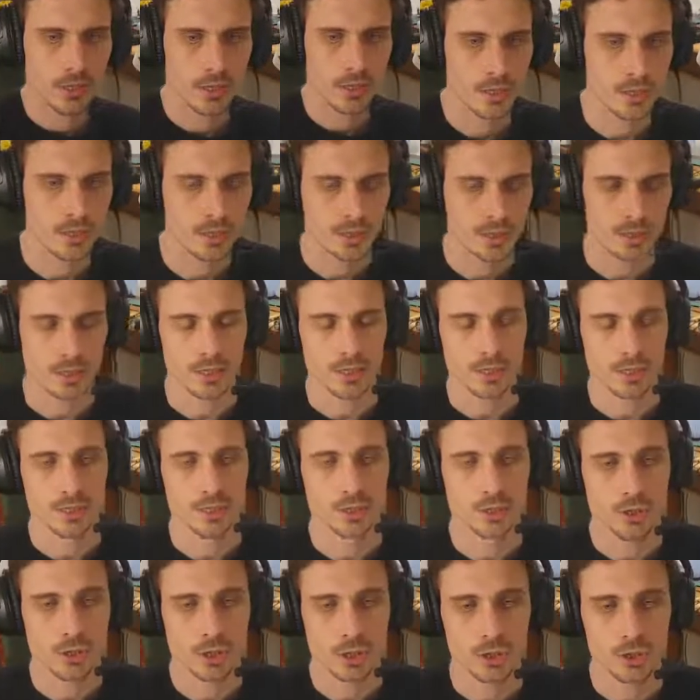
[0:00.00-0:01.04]
is that it
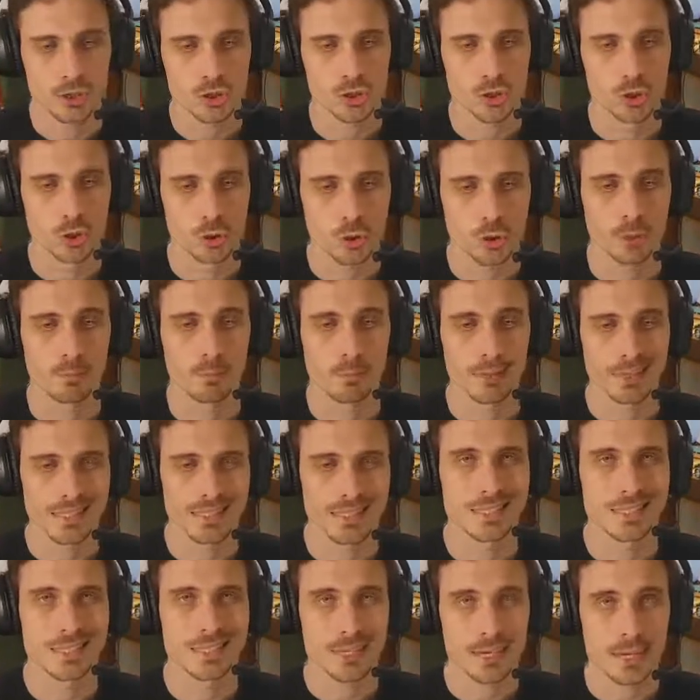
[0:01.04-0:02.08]
does look a bit
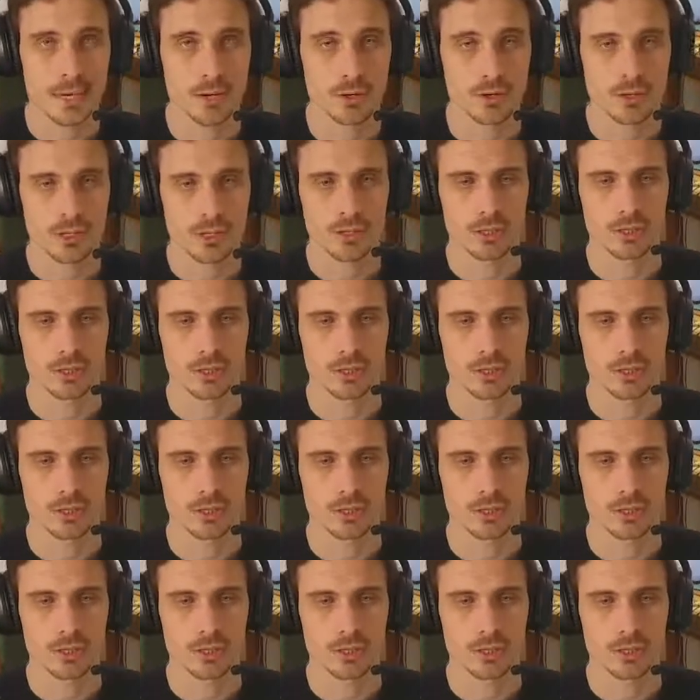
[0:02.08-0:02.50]
scary